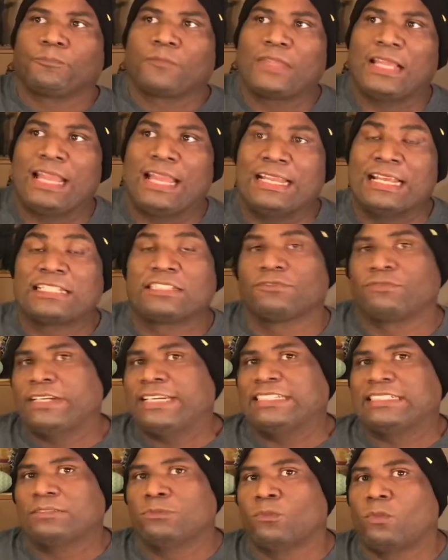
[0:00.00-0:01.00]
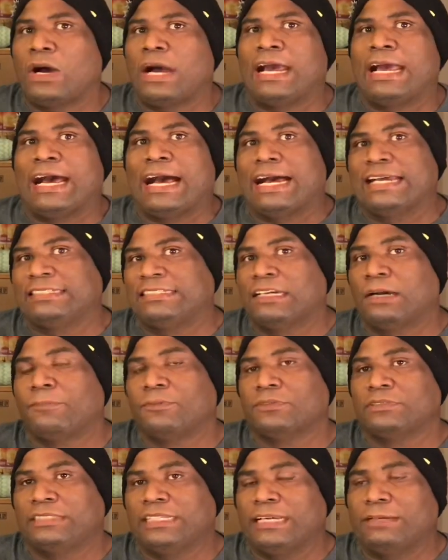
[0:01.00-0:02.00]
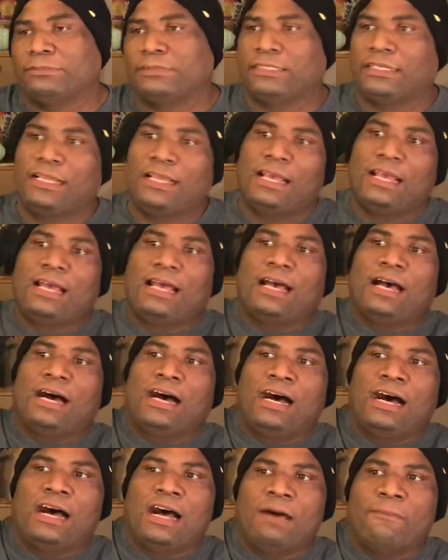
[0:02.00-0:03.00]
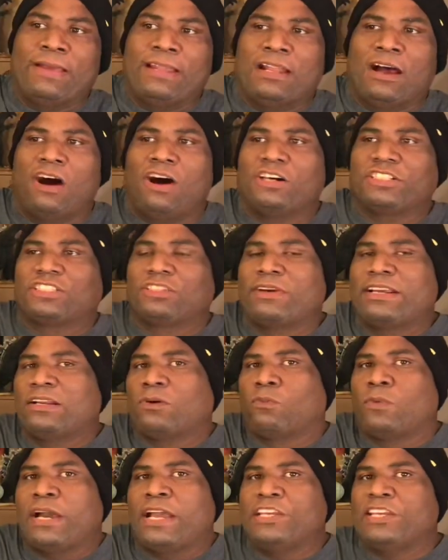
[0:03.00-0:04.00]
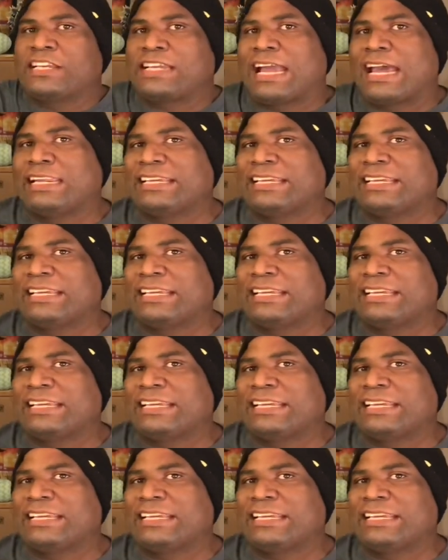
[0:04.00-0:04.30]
And that's the reason why I double dipped. And also, in a way, you kind